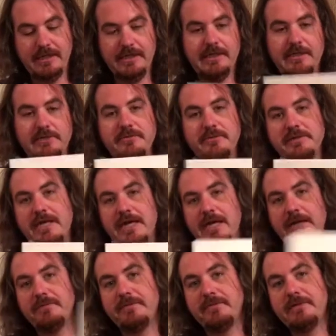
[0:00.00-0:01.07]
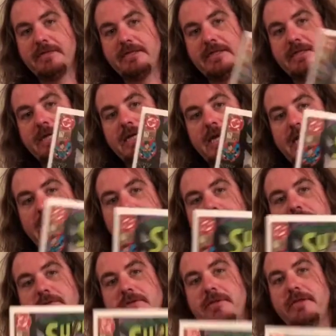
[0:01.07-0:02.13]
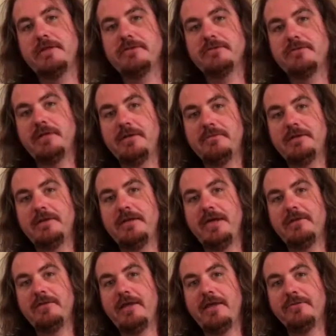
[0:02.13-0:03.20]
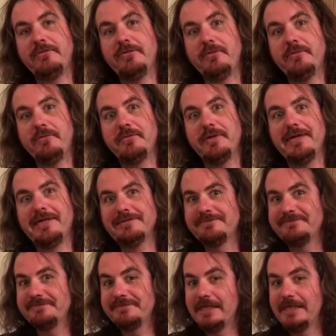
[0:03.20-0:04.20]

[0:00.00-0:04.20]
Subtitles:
And this was hype to the extreme, the death of Superman.